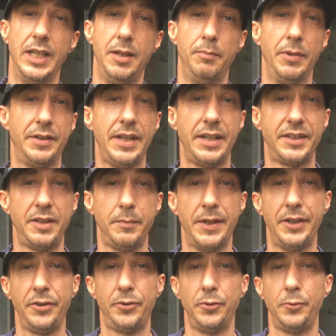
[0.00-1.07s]
My taxi
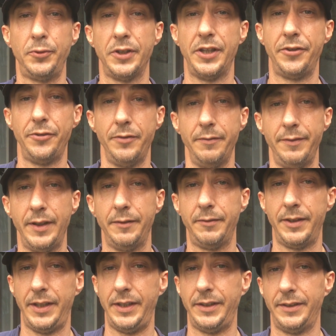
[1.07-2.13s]
medical's
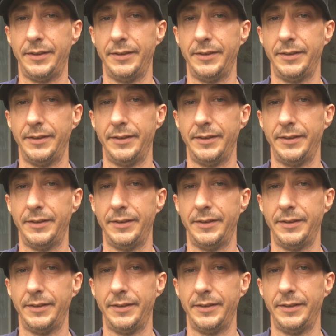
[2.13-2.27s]
150.